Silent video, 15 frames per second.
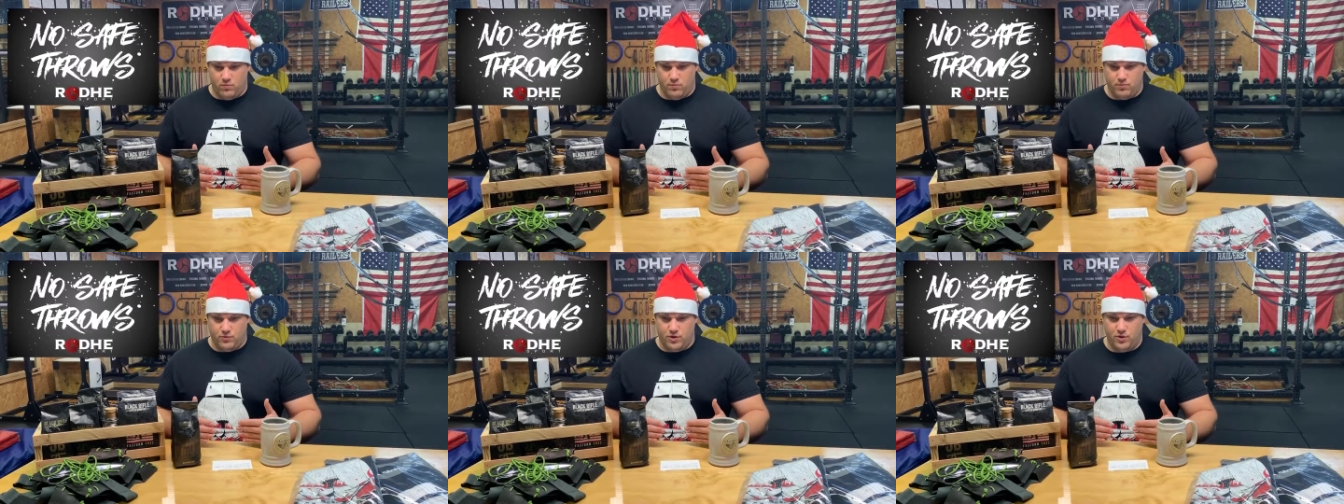
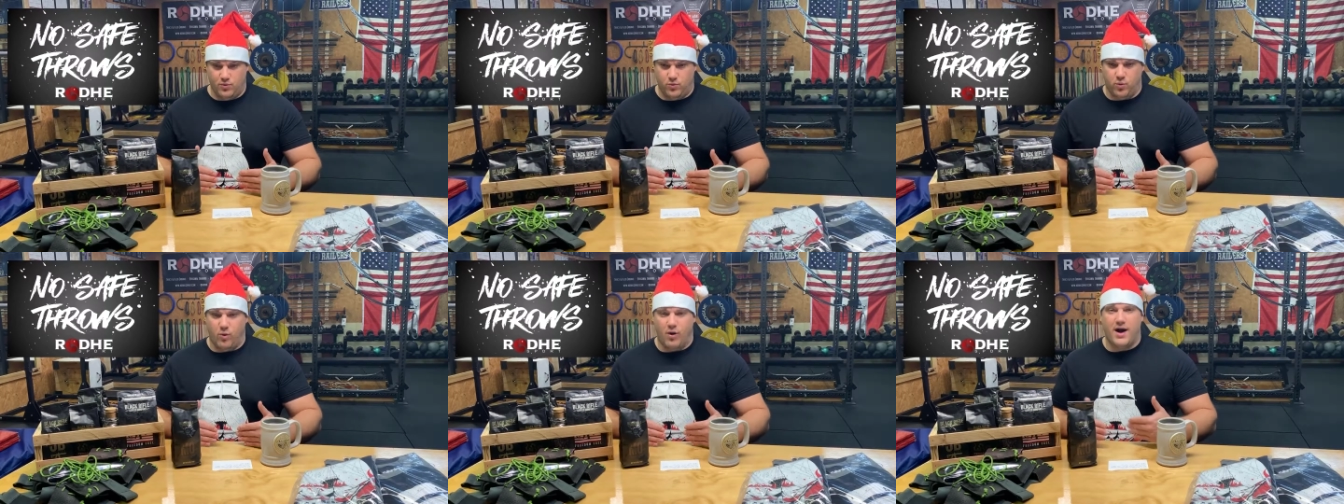you
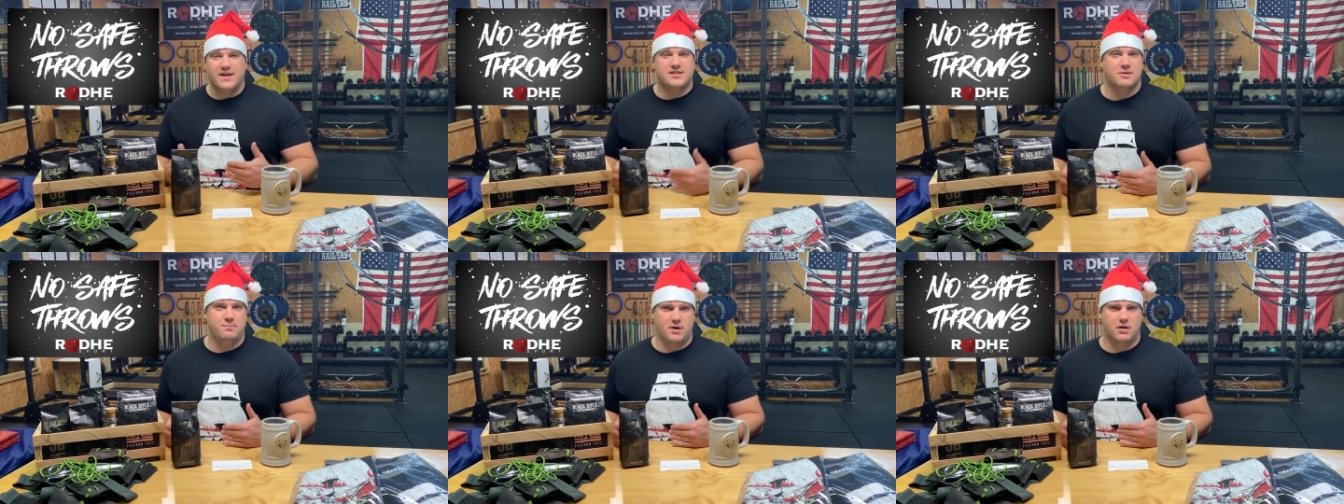want
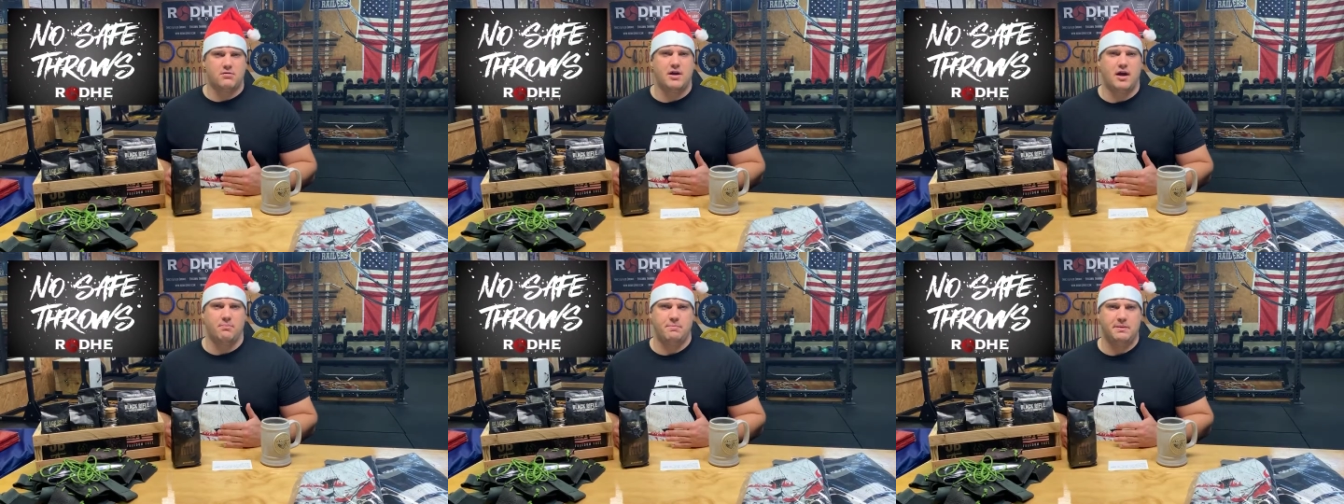to be
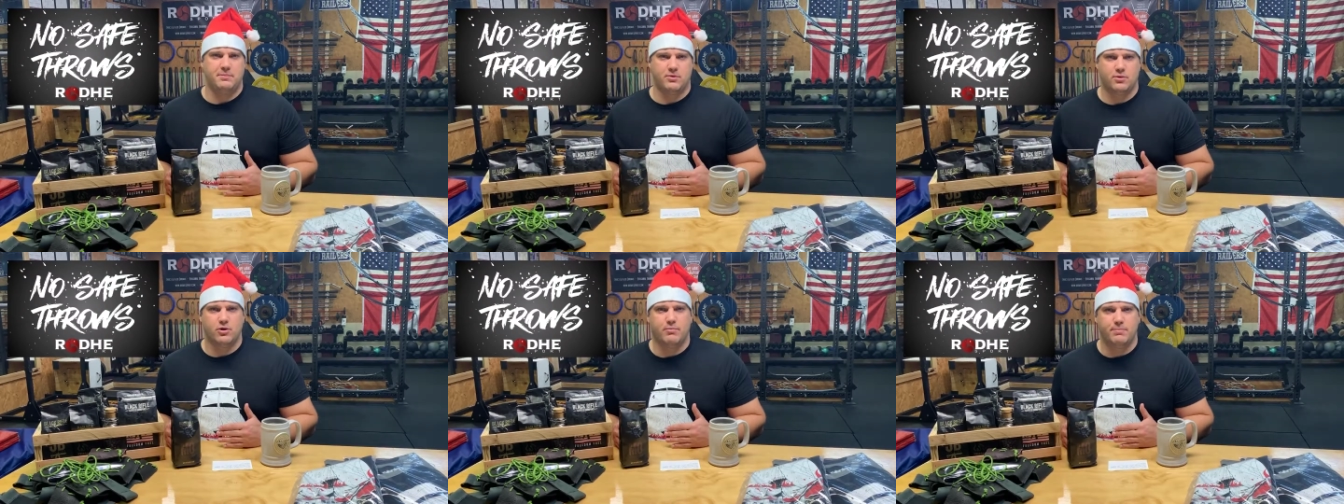around people
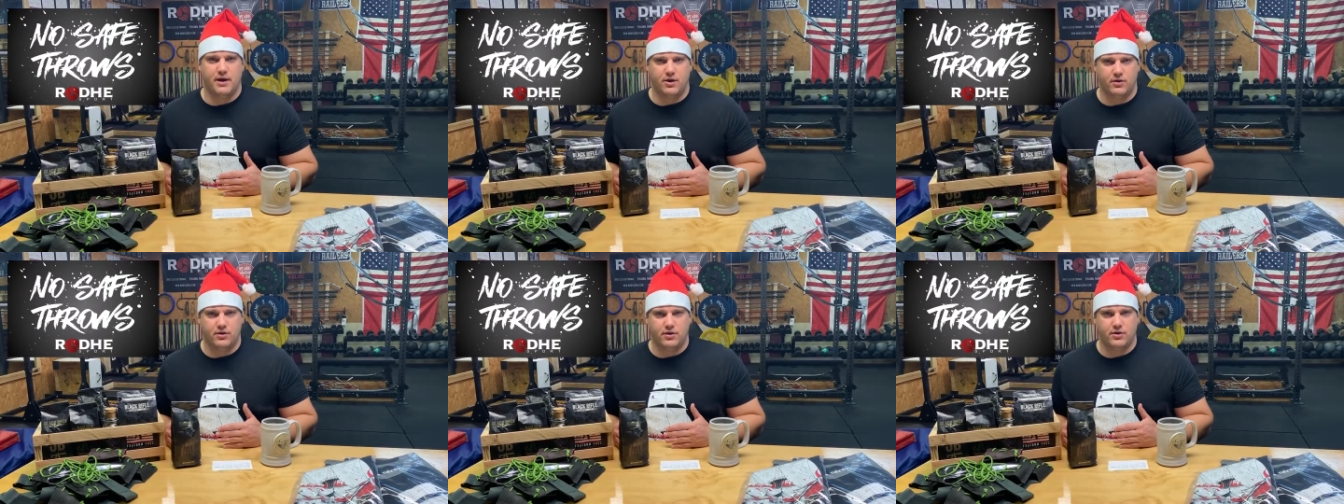who are
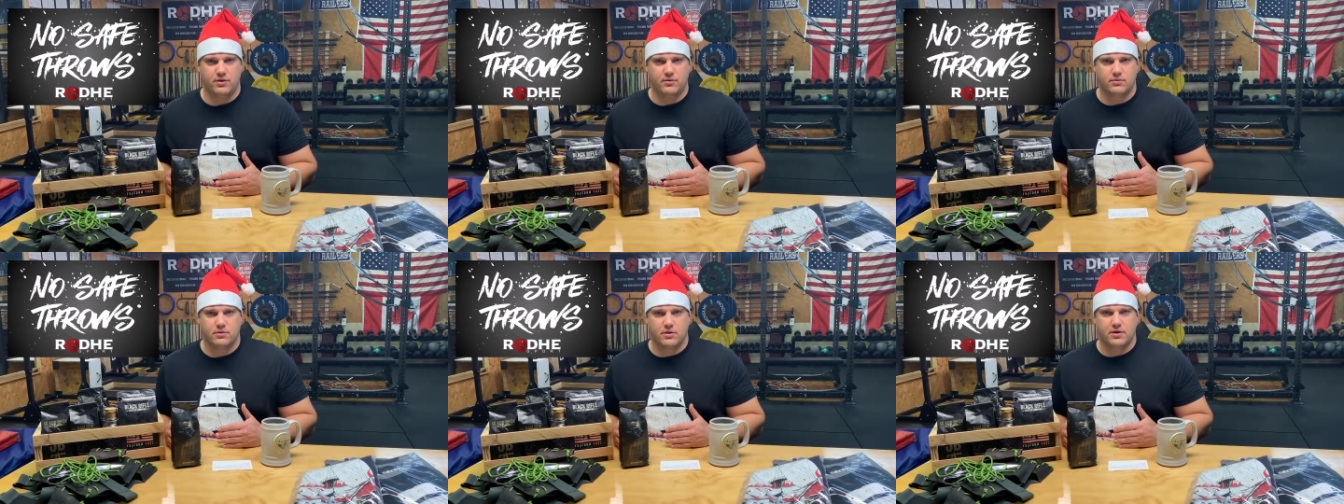better than you,
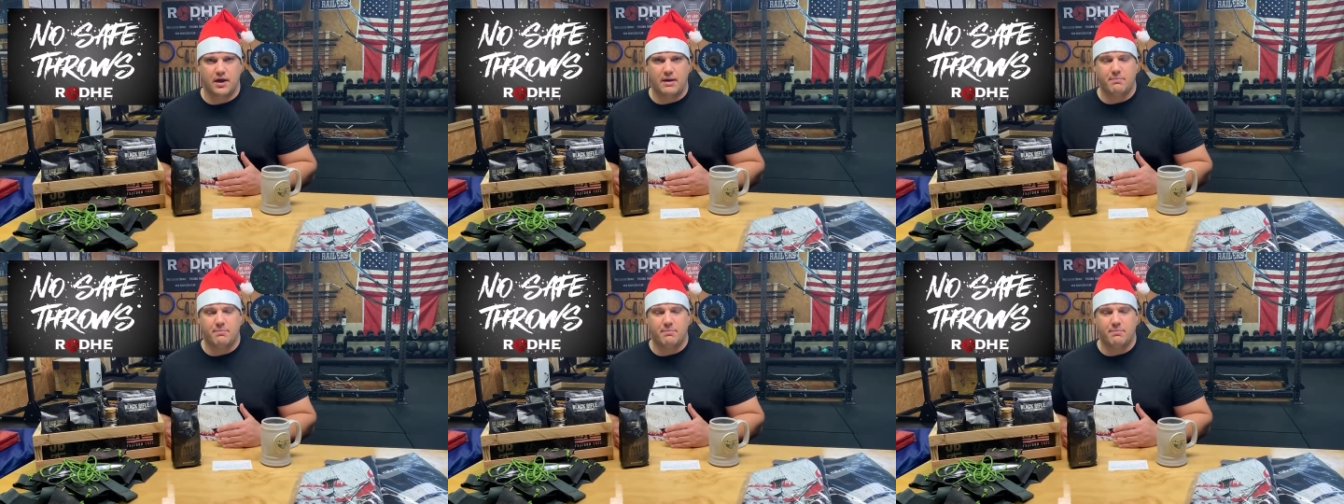okay?